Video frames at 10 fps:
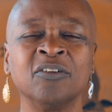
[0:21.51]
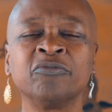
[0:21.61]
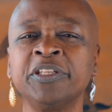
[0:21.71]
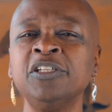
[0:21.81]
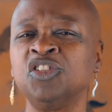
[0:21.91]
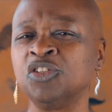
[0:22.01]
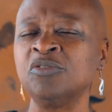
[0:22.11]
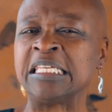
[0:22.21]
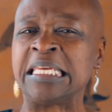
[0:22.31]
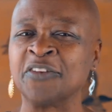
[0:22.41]
really
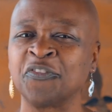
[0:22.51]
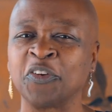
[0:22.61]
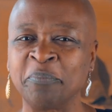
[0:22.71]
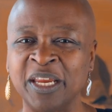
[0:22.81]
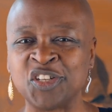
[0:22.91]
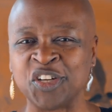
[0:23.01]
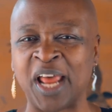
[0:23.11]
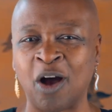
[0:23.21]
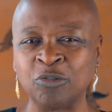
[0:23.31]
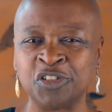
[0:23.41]
juicy information
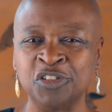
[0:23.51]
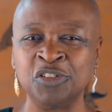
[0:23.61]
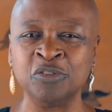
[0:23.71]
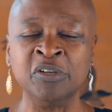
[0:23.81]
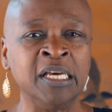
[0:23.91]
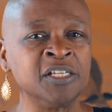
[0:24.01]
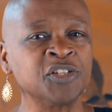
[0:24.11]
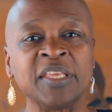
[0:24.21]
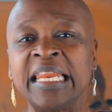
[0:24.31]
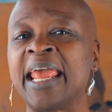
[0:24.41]
out to you
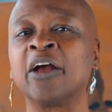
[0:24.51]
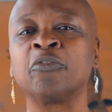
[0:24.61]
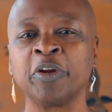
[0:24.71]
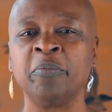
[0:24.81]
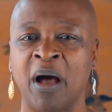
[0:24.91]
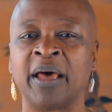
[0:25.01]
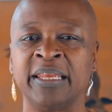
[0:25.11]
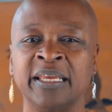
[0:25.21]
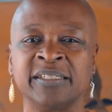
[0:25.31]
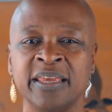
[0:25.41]
so that
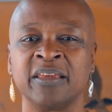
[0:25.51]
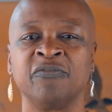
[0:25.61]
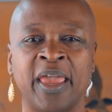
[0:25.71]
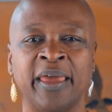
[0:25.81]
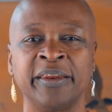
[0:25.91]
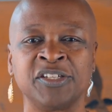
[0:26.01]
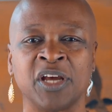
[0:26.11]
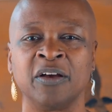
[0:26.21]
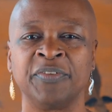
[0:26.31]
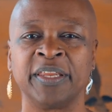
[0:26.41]
everybody can take advantage
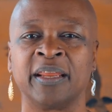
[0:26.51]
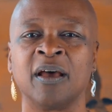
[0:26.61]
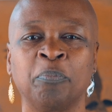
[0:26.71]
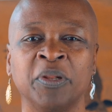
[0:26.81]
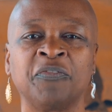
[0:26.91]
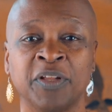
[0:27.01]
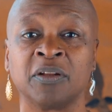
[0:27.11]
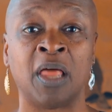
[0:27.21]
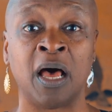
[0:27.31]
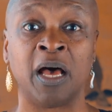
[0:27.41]
of it and uplift
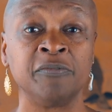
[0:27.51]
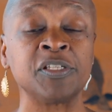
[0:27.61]
their lives.